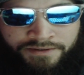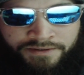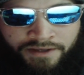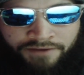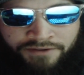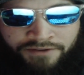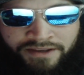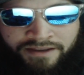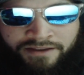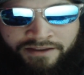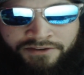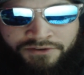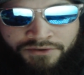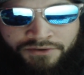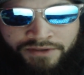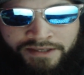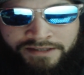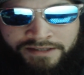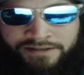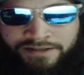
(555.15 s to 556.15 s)
if he can do
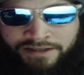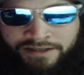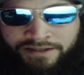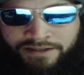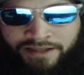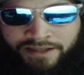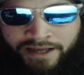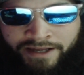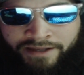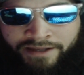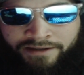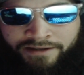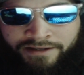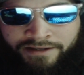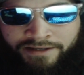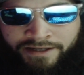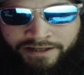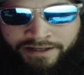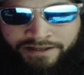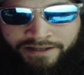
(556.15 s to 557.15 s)
this, then I
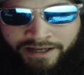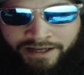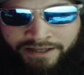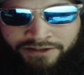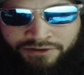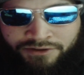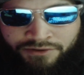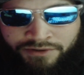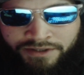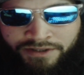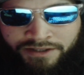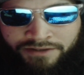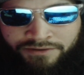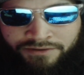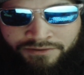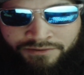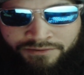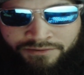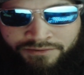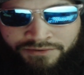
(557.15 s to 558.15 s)
know he can
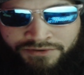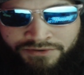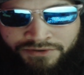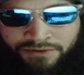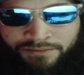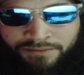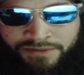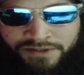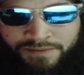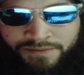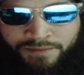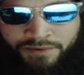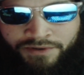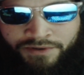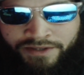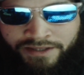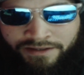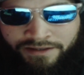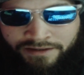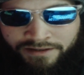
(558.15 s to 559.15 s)
do so much more
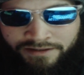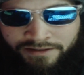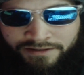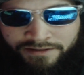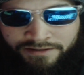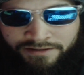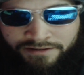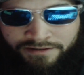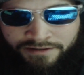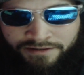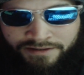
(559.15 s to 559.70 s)
than this.